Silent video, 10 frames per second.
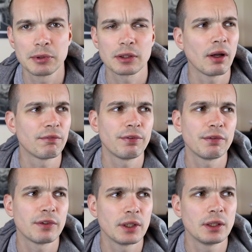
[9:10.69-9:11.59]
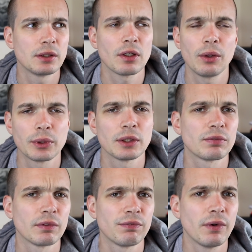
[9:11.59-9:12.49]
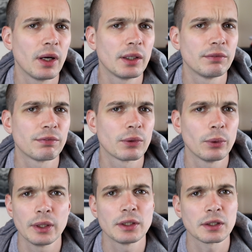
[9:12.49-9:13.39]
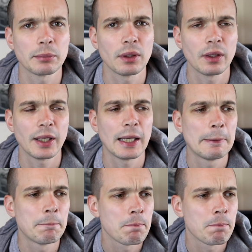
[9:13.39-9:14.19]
It's like 15 tokens for 5 quid, something like that.